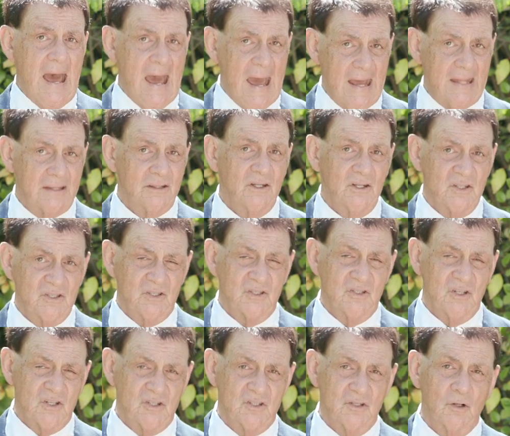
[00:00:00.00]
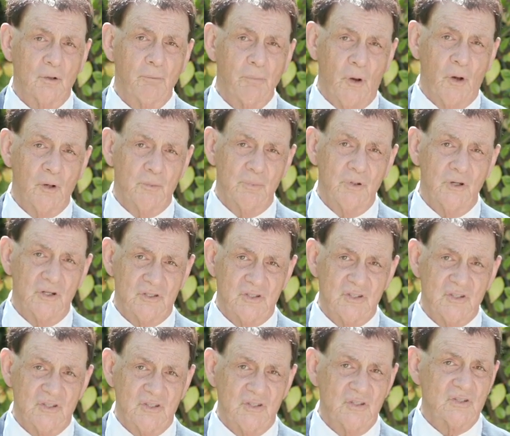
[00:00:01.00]
and these additional bond
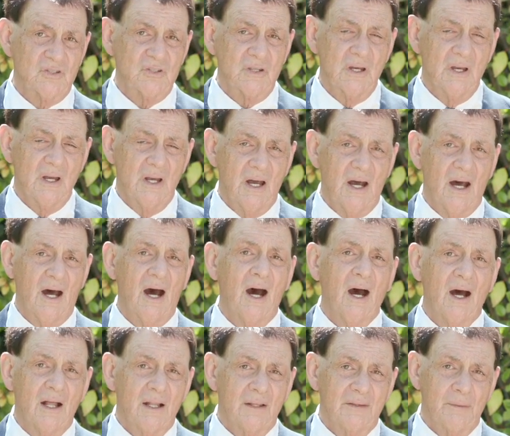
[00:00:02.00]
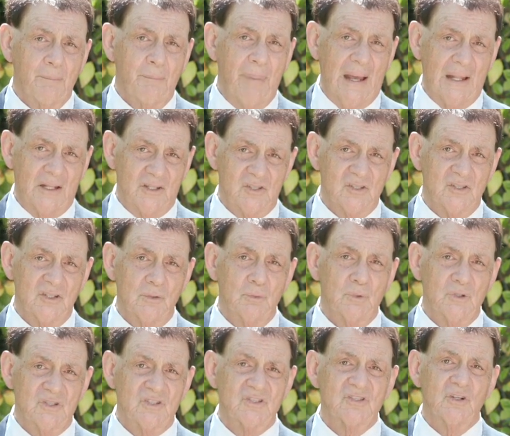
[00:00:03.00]
purchases, the balance sheet
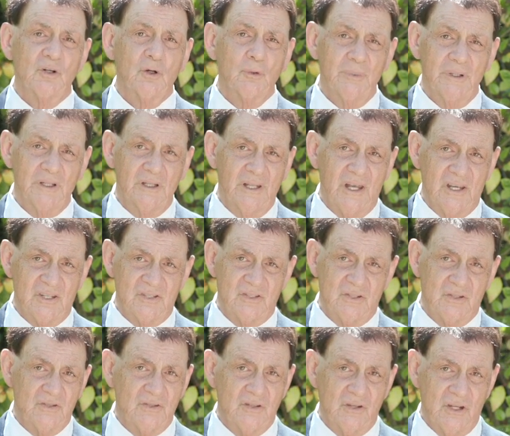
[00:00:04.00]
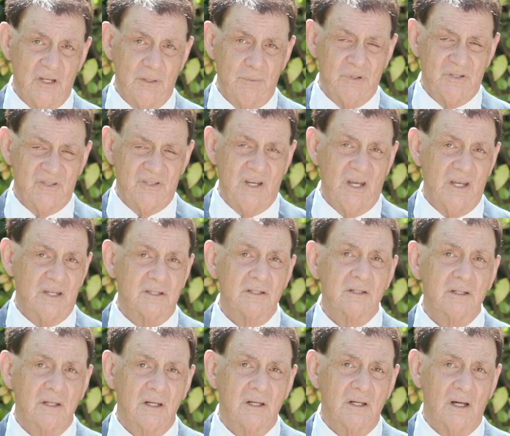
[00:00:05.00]
would still be less than 30%
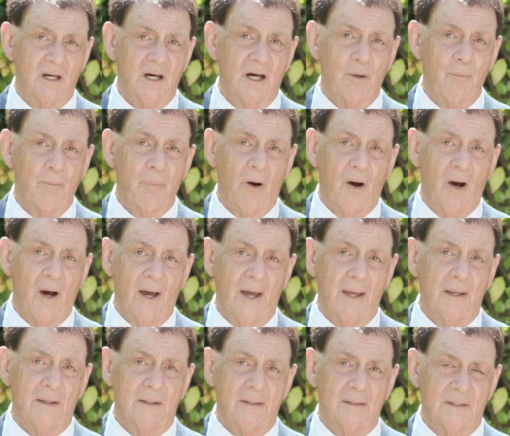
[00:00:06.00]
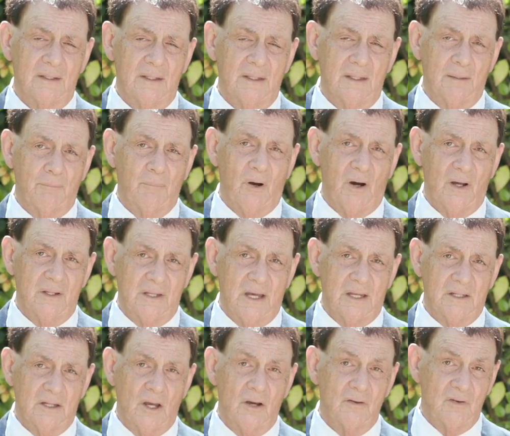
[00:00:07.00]
by
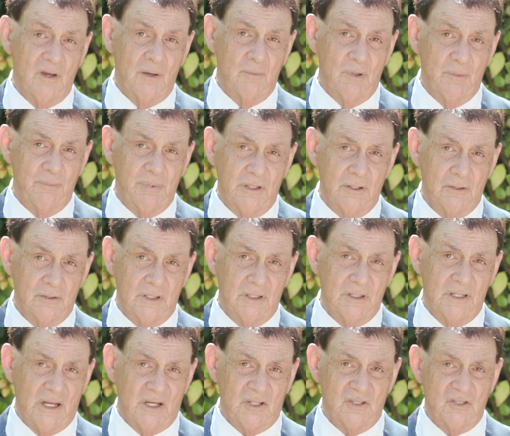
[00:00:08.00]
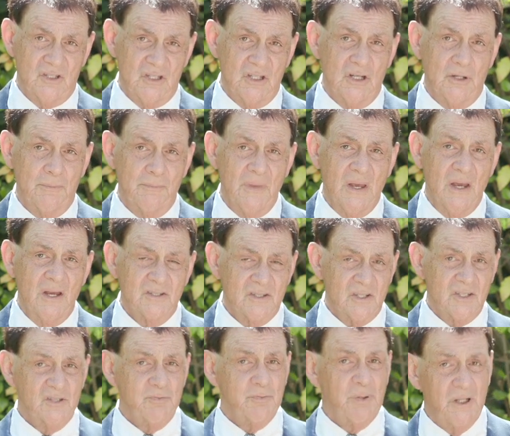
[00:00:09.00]
that November period next year.
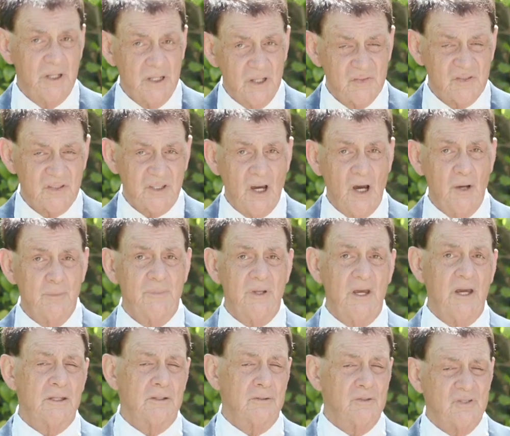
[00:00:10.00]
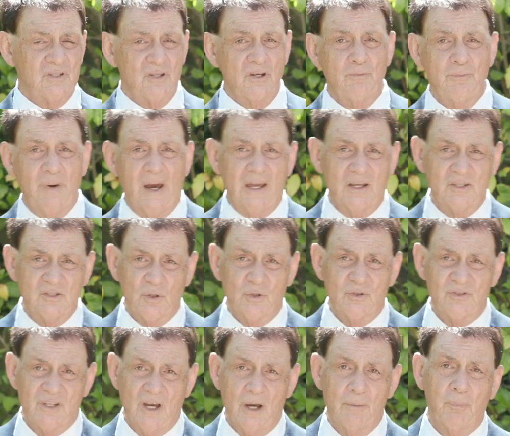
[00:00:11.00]
So there's plenty of scope there. The Reserve Bank has
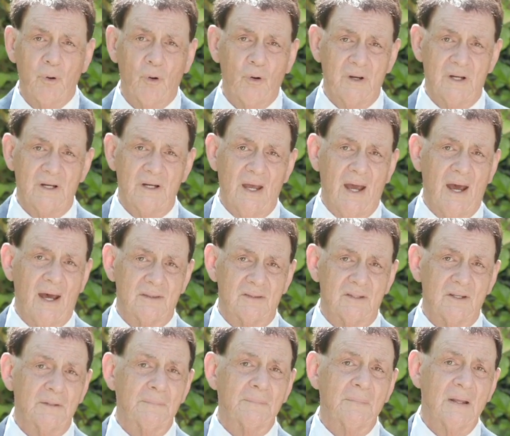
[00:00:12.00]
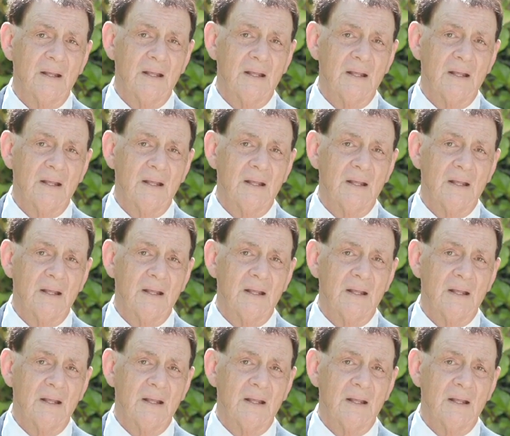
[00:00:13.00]
also pointed out that